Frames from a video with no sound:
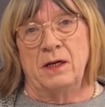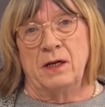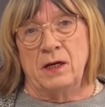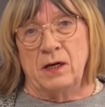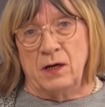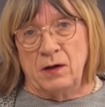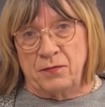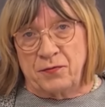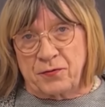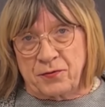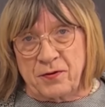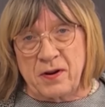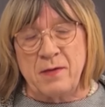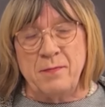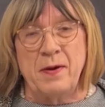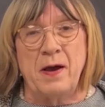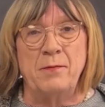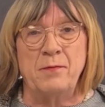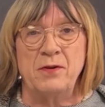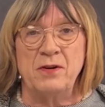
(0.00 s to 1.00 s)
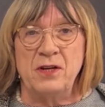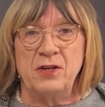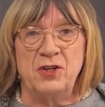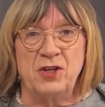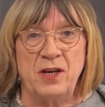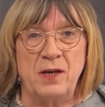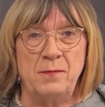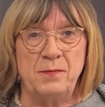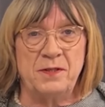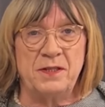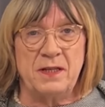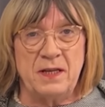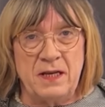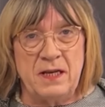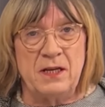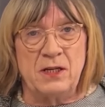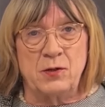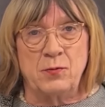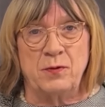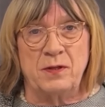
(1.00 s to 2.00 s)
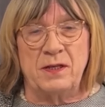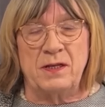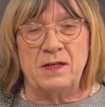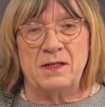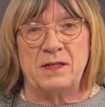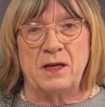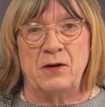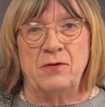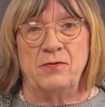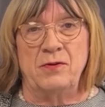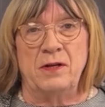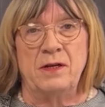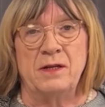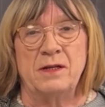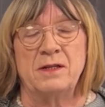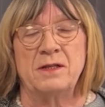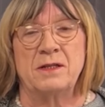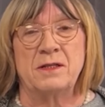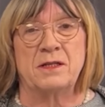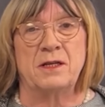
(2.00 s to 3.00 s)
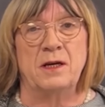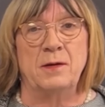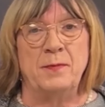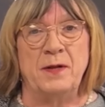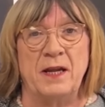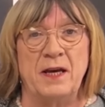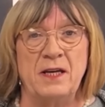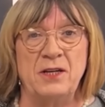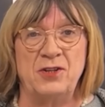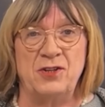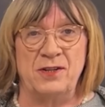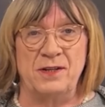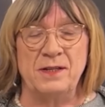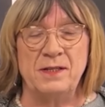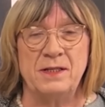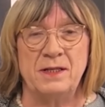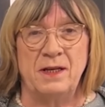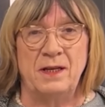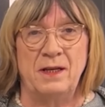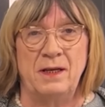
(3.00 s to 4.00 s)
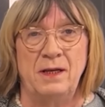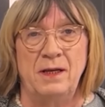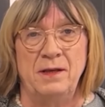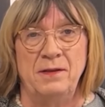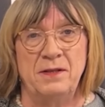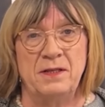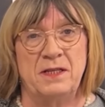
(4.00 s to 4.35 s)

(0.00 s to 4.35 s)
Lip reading: of 3 memory chips, each with its own terminations, this